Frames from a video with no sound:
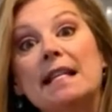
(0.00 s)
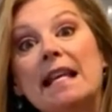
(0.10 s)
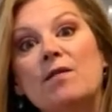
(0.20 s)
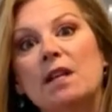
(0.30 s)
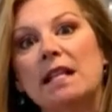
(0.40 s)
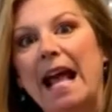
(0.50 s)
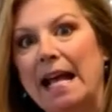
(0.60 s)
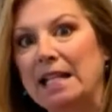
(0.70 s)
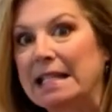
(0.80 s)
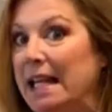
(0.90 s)
gives it
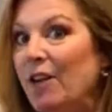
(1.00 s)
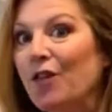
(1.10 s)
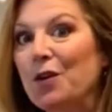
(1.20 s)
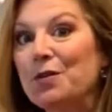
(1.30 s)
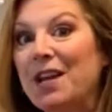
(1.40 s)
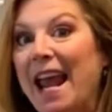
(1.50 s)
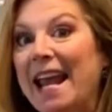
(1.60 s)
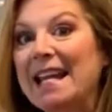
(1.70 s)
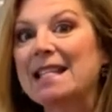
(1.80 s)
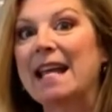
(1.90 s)
that seafood
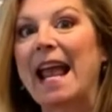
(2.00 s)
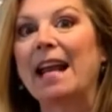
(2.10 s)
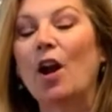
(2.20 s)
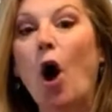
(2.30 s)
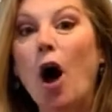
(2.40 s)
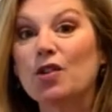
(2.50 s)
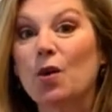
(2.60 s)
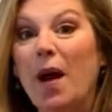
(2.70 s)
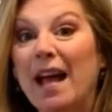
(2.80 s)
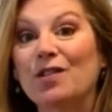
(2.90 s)
taste, and it
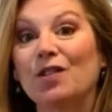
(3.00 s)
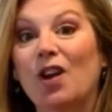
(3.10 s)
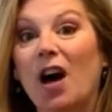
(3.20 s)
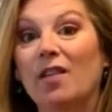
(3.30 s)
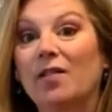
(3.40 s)
also adds a lot